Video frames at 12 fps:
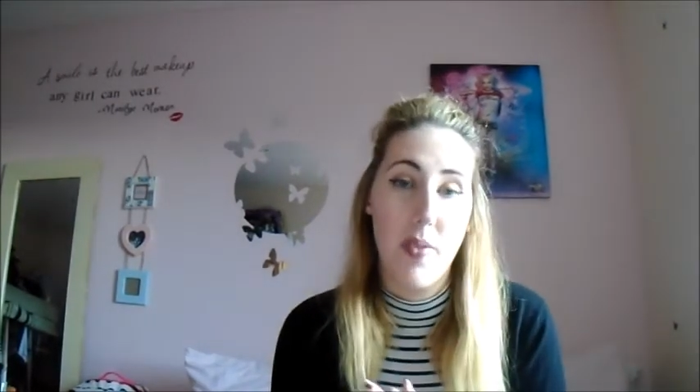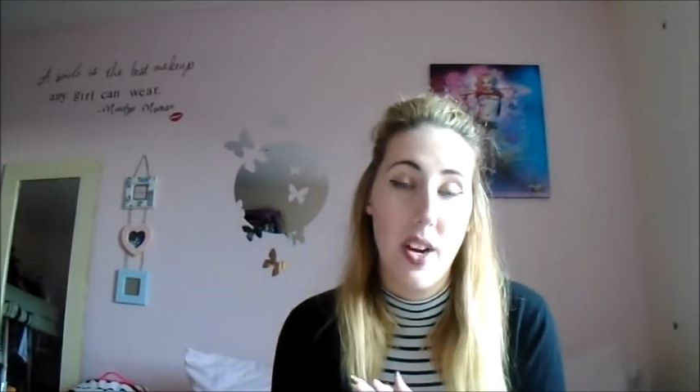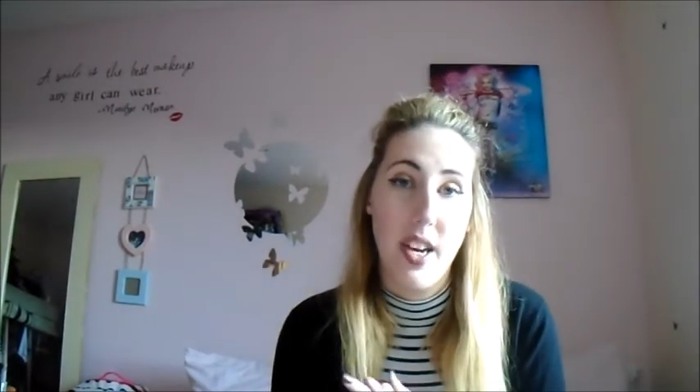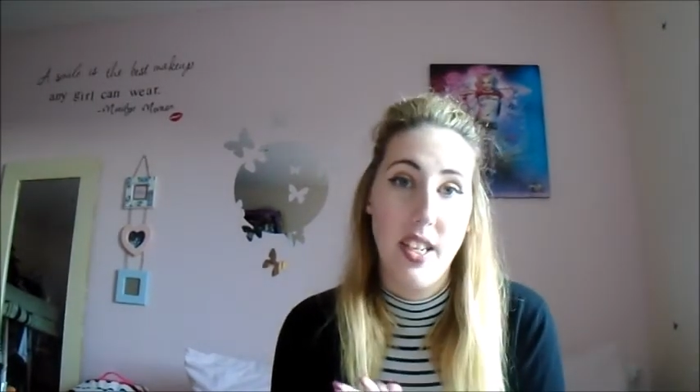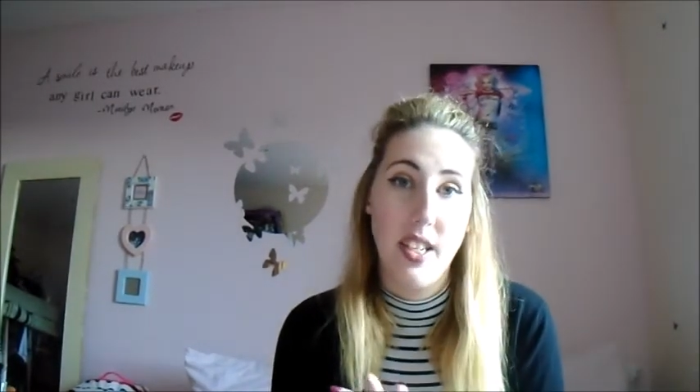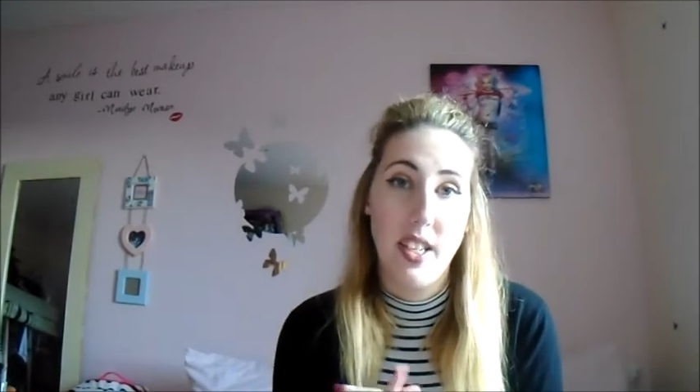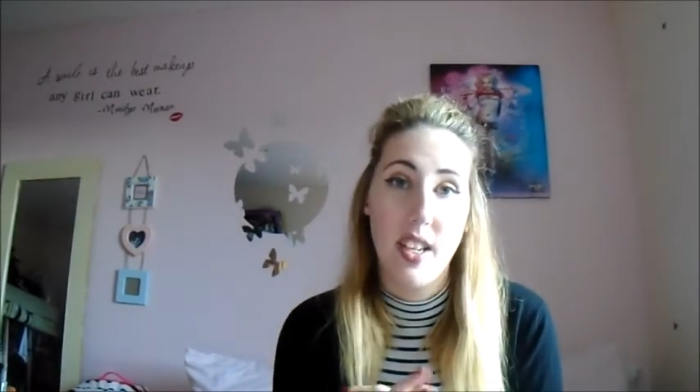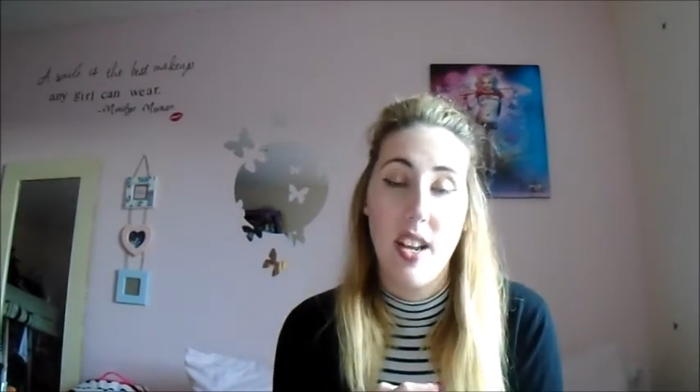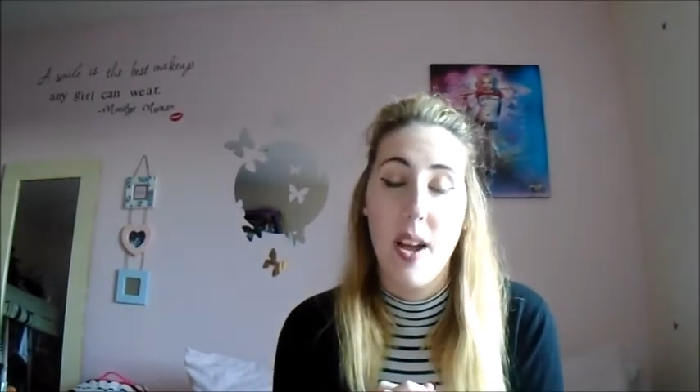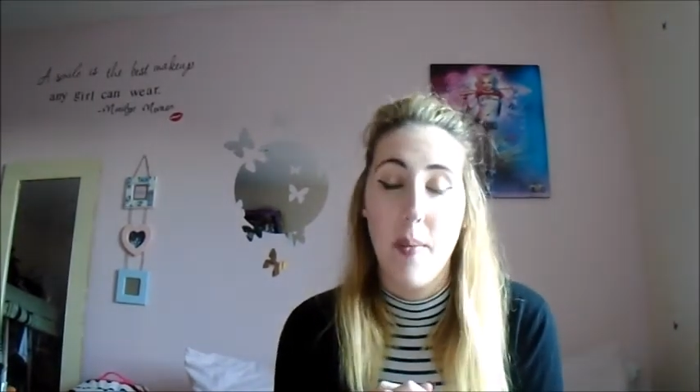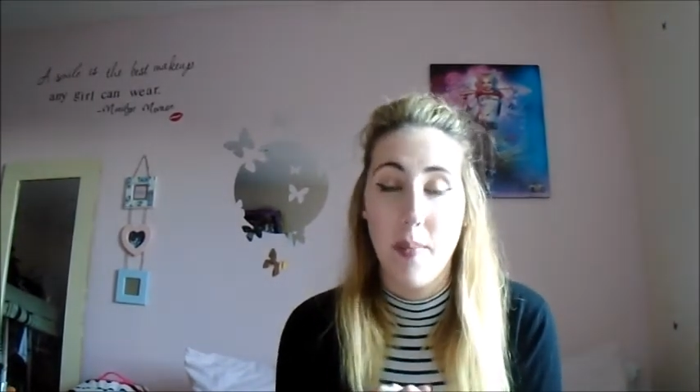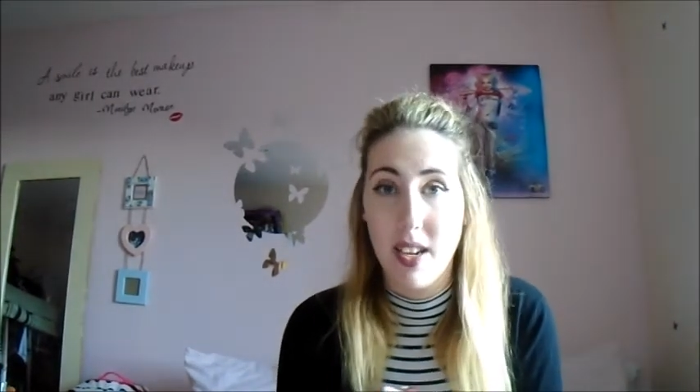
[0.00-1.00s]
for his
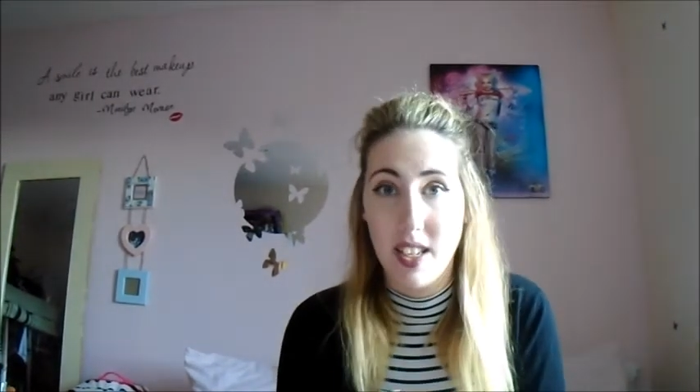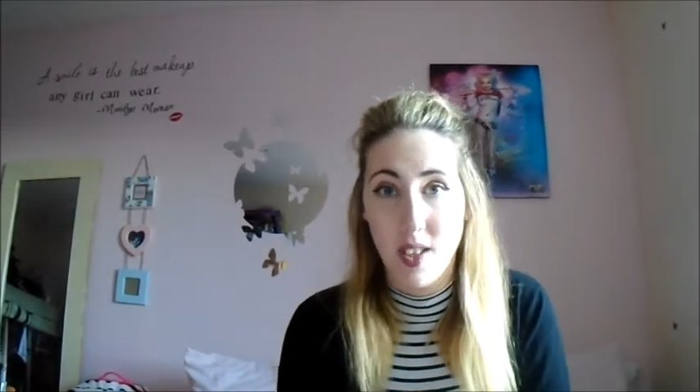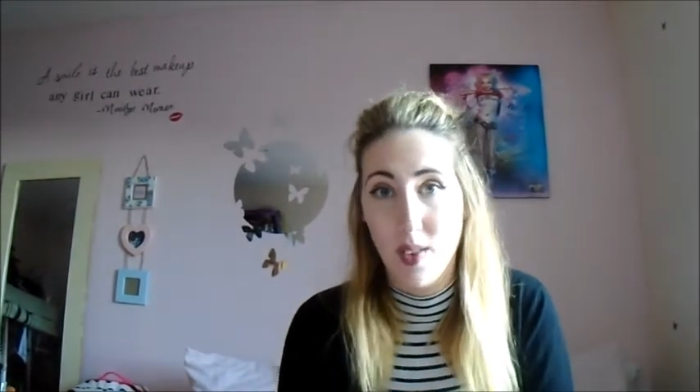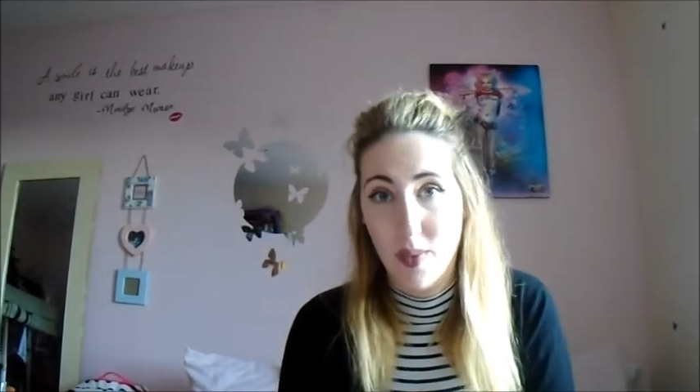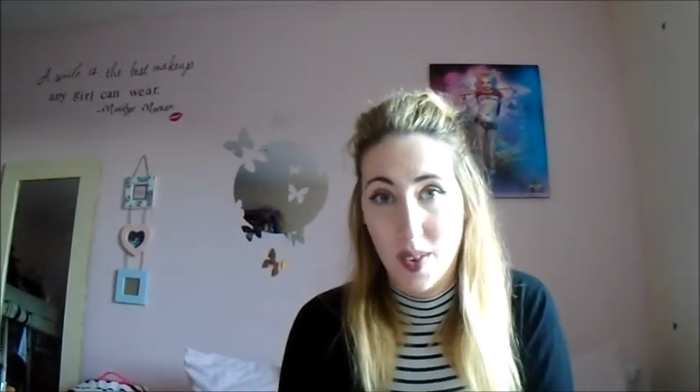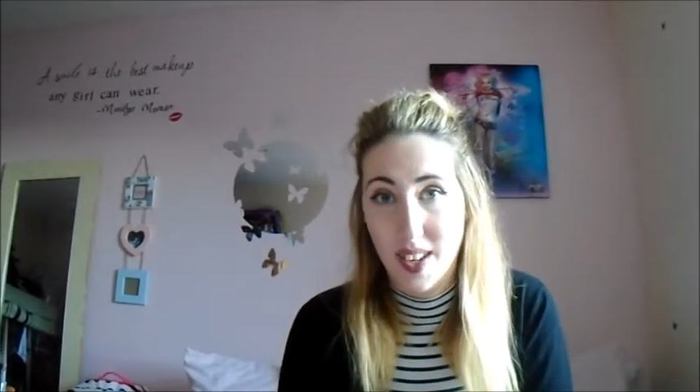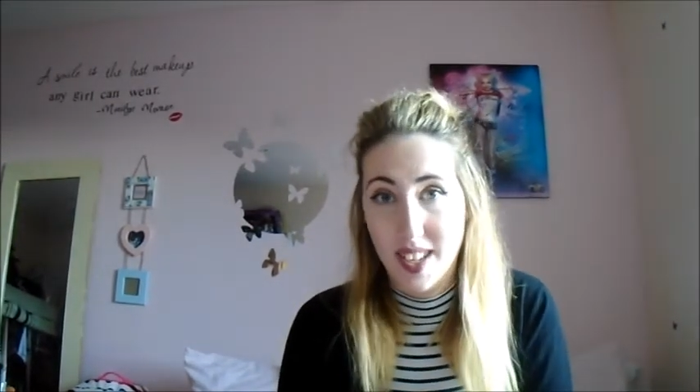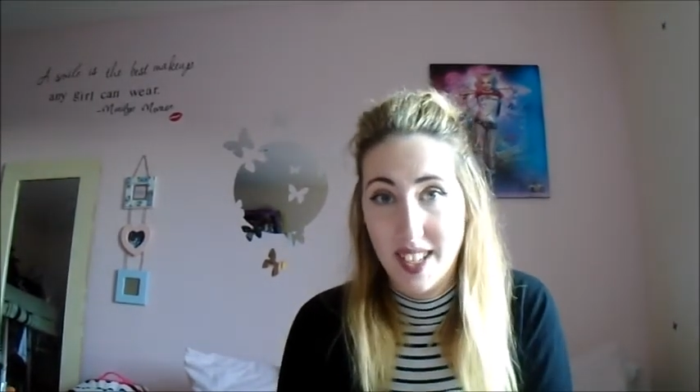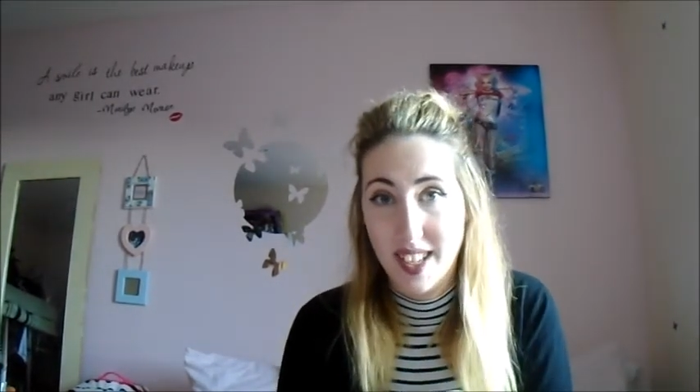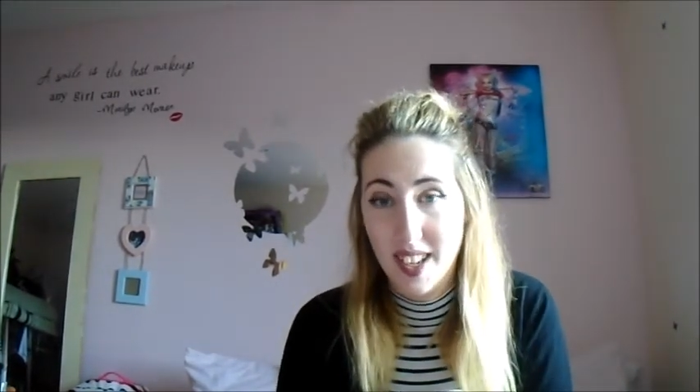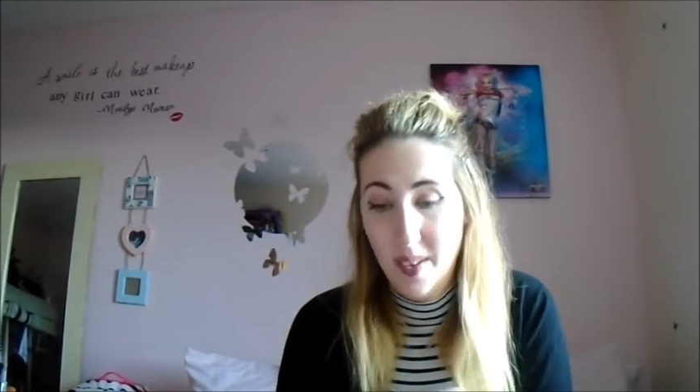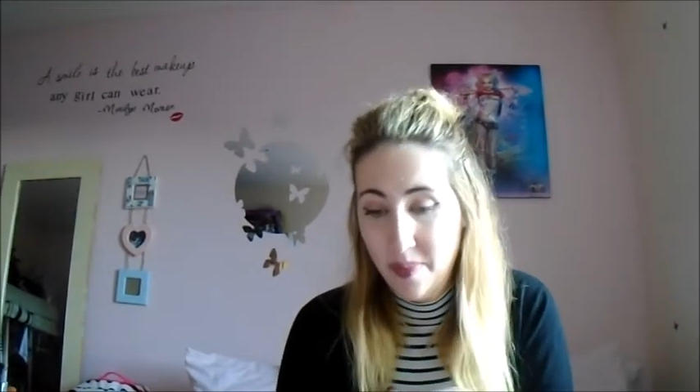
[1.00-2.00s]
amazing
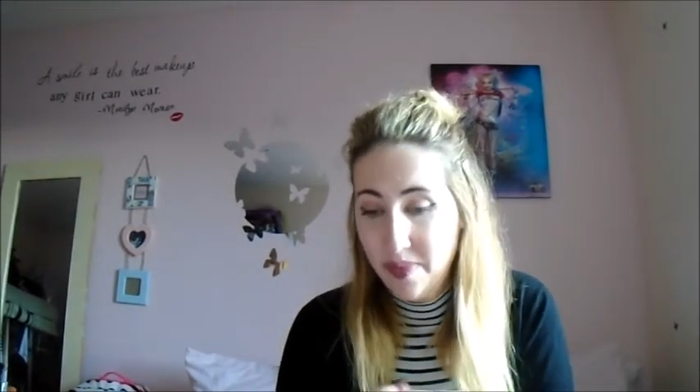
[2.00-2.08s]
voice.